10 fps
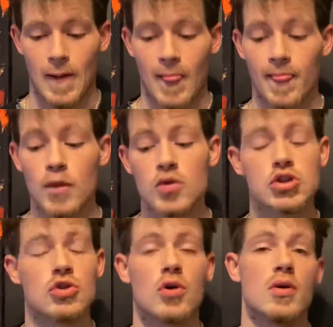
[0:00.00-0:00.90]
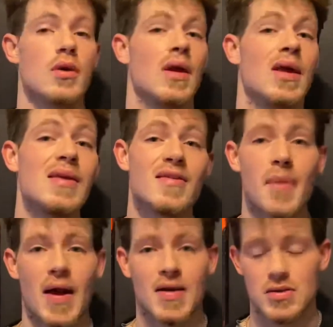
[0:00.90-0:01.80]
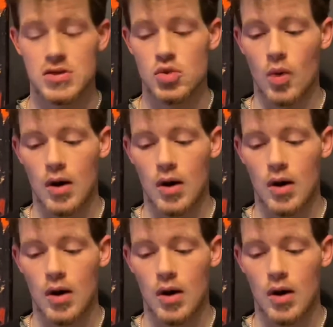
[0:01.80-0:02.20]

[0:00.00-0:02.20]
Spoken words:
Luke Shaw, he's back in the squad